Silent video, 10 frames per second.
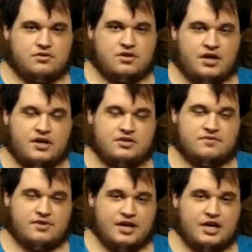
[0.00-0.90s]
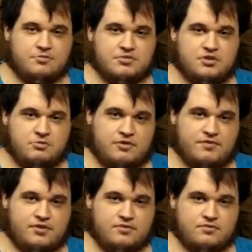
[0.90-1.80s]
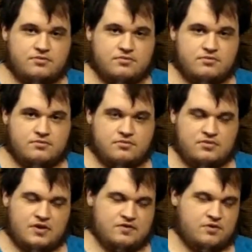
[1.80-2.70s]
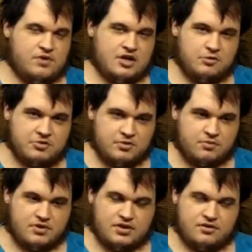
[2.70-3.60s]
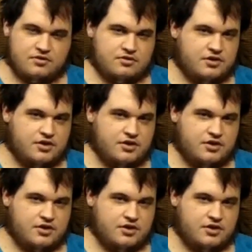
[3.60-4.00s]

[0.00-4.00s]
kinds of apps on my phone after I wake up in the morning, or